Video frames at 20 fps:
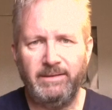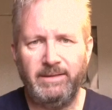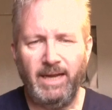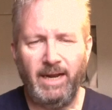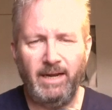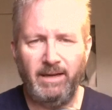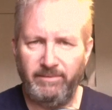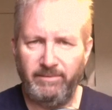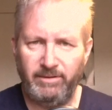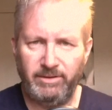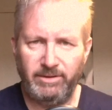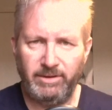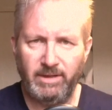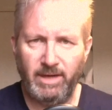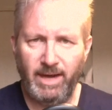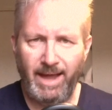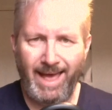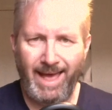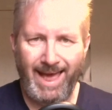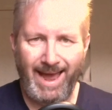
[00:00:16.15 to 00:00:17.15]

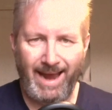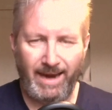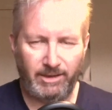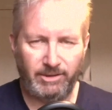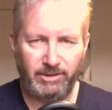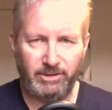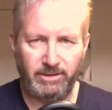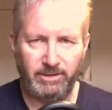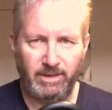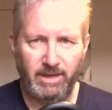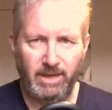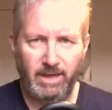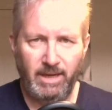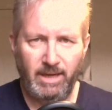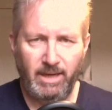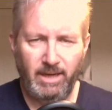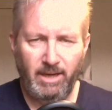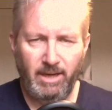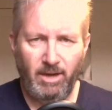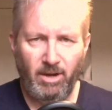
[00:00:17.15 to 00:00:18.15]
television action
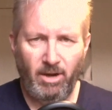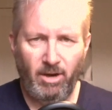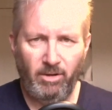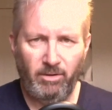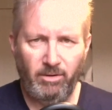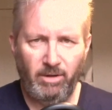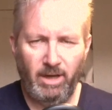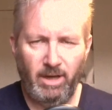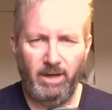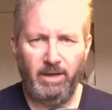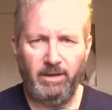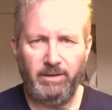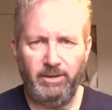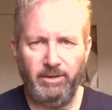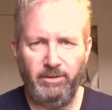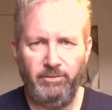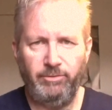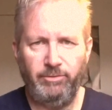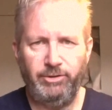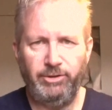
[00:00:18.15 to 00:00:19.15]
on our
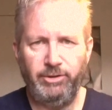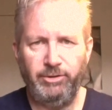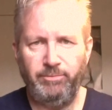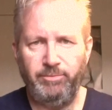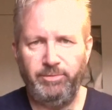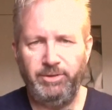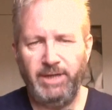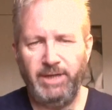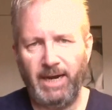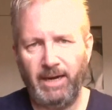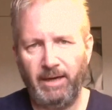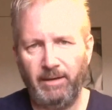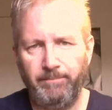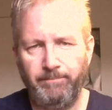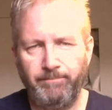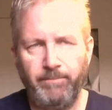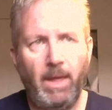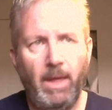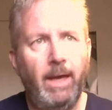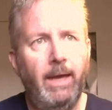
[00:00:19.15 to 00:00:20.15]
YouTube channel.
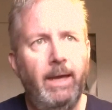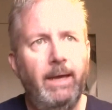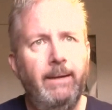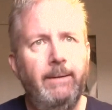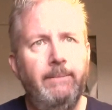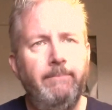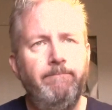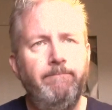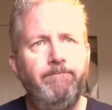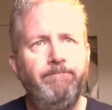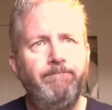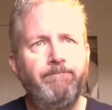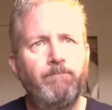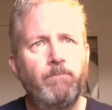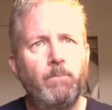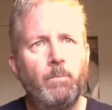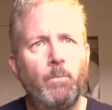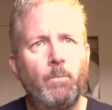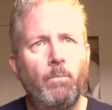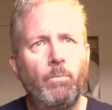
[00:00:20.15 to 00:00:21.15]
Um,
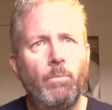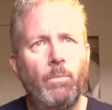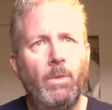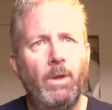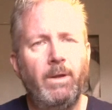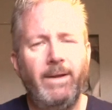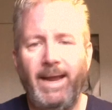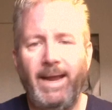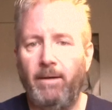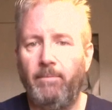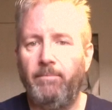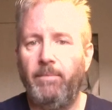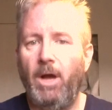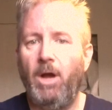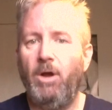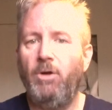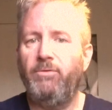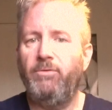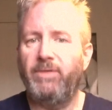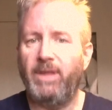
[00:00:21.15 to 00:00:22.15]
now,
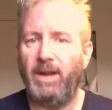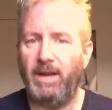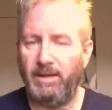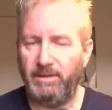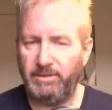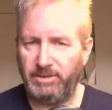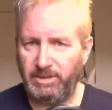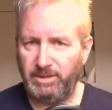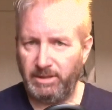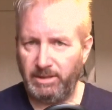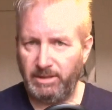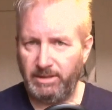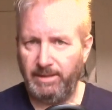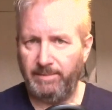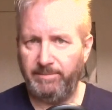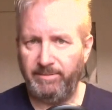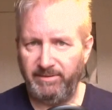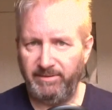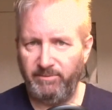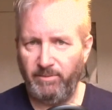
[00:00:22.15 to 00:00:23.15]
over the last
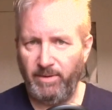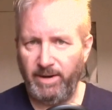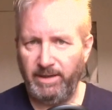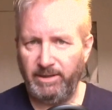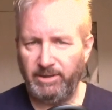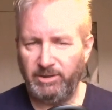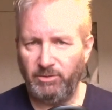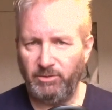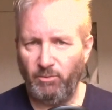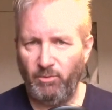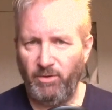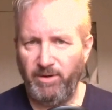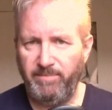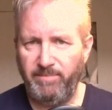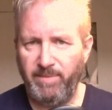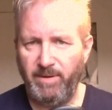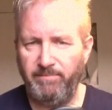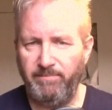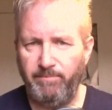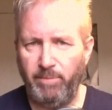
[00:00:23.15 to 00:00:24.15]
couple of weeks,
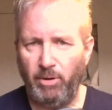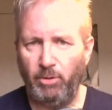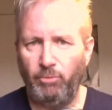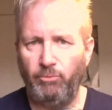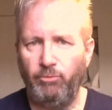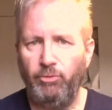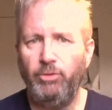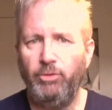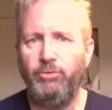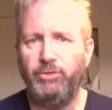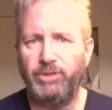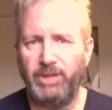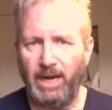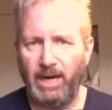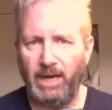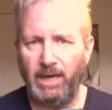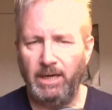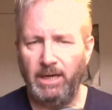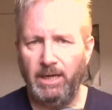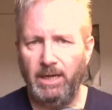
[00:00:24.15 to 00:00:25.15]
we've been
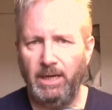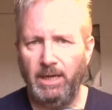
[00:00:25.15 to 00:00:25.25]
perusing